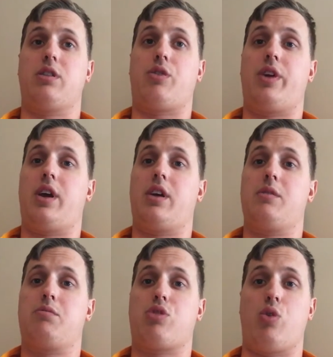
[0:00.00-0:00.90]
learning
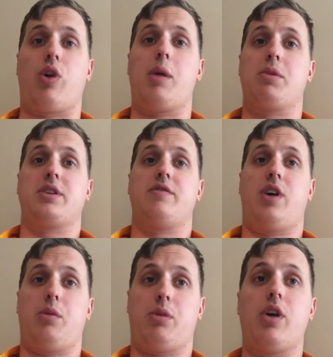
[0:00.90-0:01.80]
programming
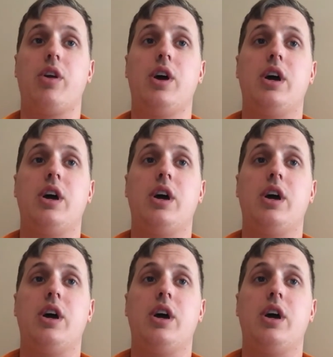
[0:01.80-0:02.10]
developer.